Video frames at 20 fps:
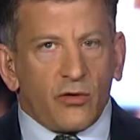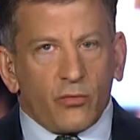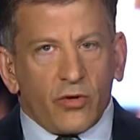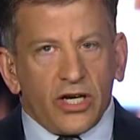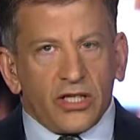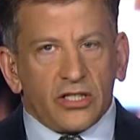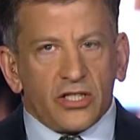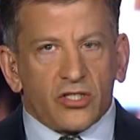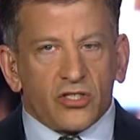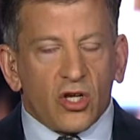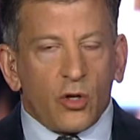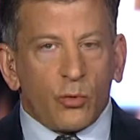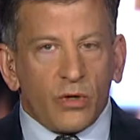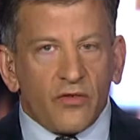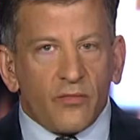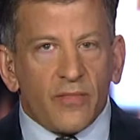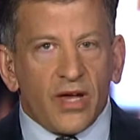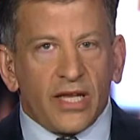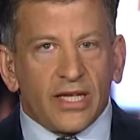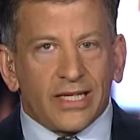and rightly so,
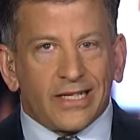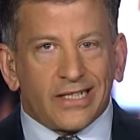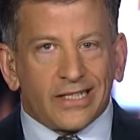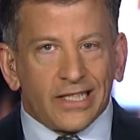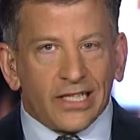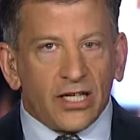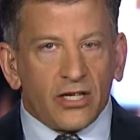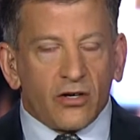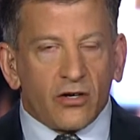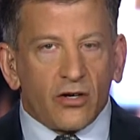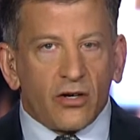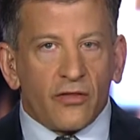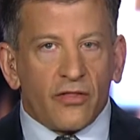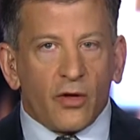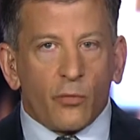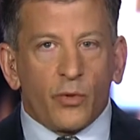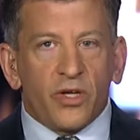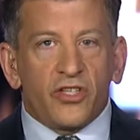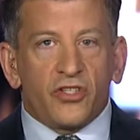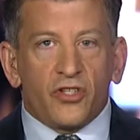we've made it clear
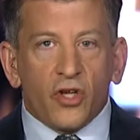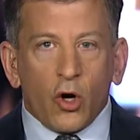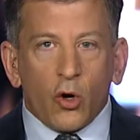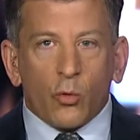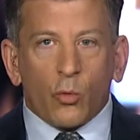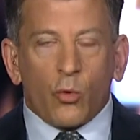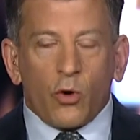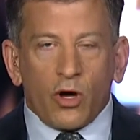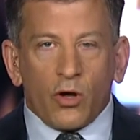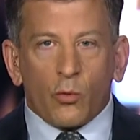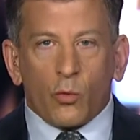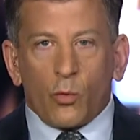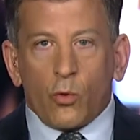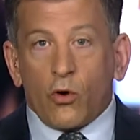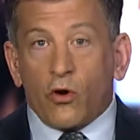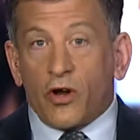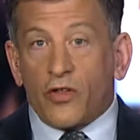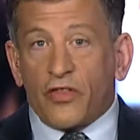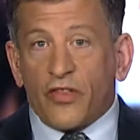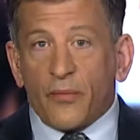that we don't want
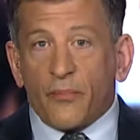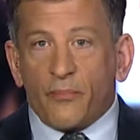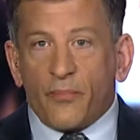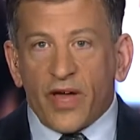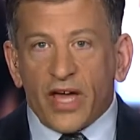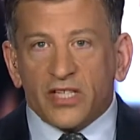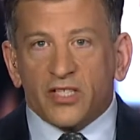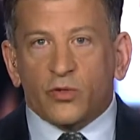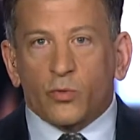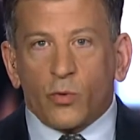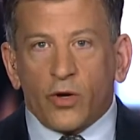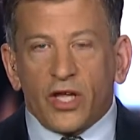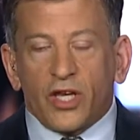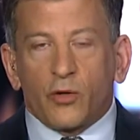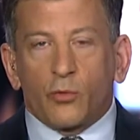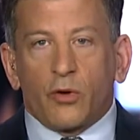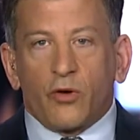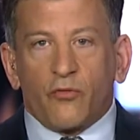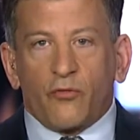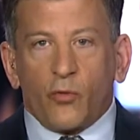war, and the best way
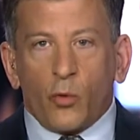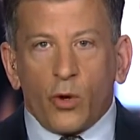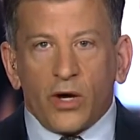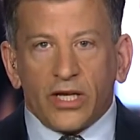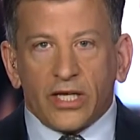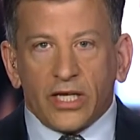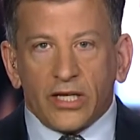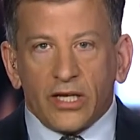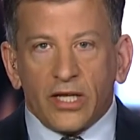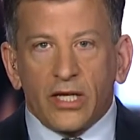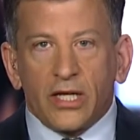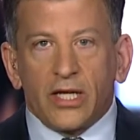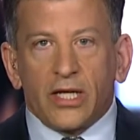to avoid it